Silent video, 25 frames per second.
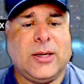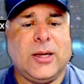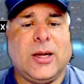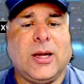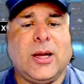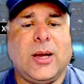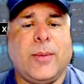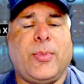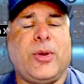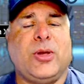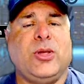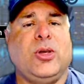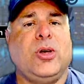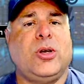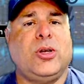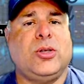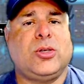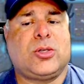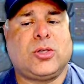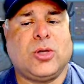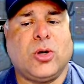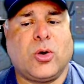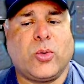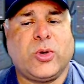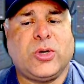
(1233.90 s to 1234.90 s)
but you can
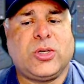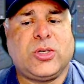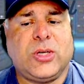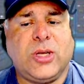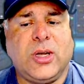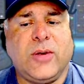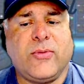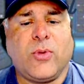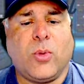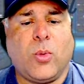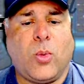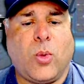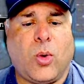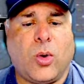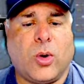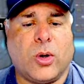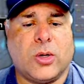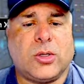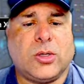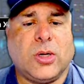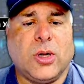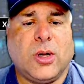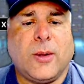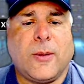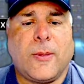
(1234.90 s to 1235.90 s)
still receive
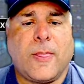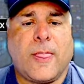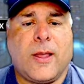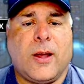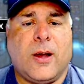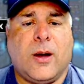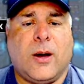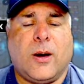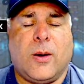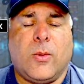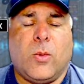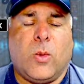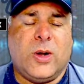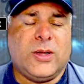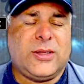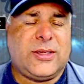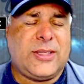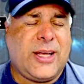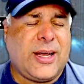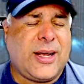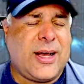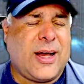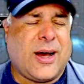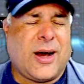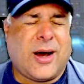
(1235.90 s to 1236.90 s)
rewards. One
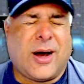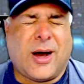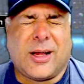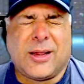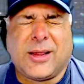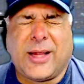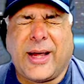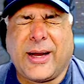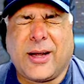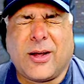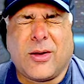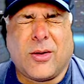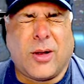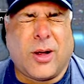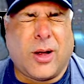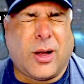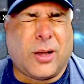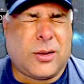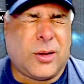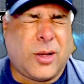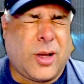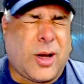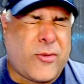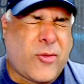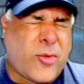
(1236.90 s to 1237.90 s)
thing I
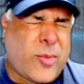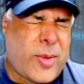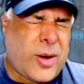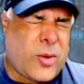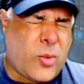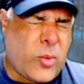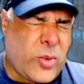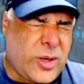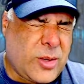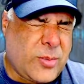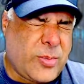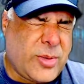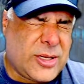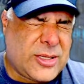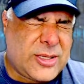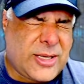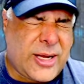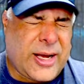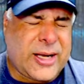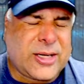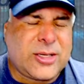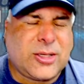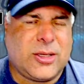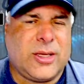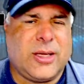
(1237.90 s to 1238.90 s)
love about Wingbits
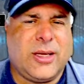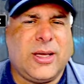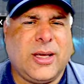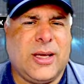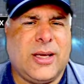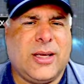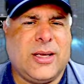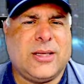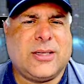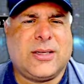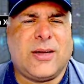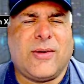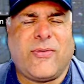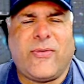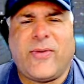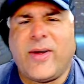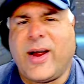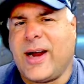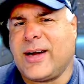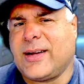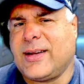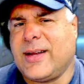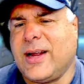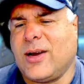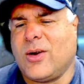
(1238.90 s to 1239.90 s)
actually is the
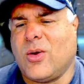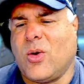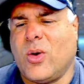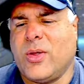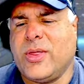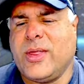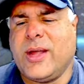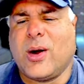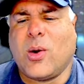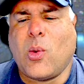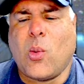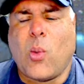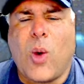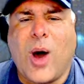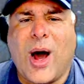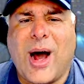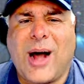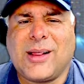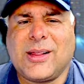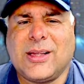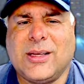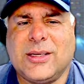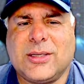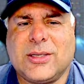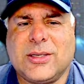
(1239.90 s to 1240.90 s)
fact that on their
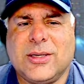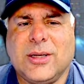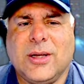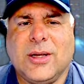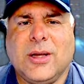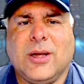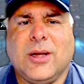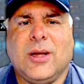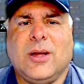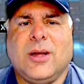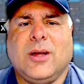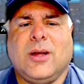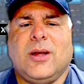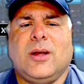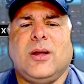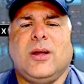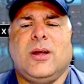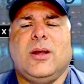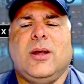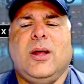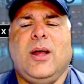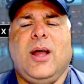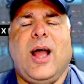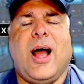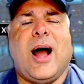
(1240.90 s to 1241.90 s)
wallets,
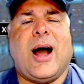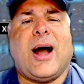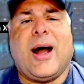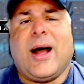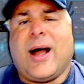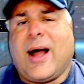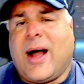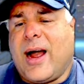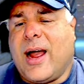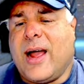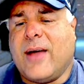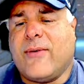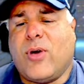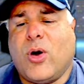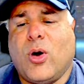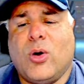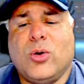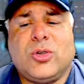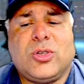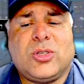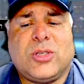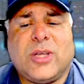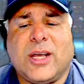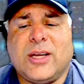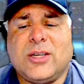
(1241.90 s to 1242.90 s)
I have
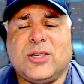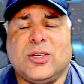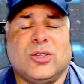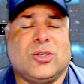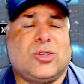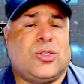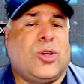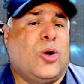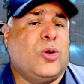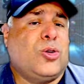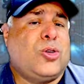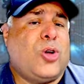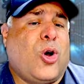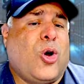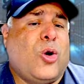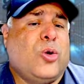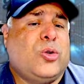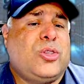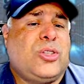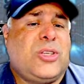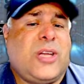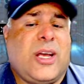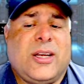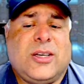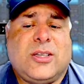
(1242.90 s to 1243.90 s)
host stations. Those host
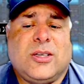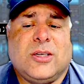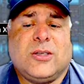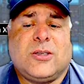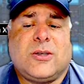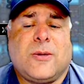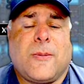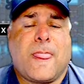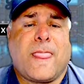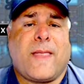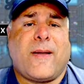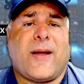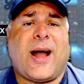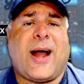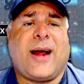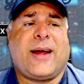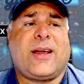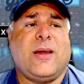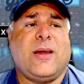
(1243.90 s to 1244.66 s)
stations, I can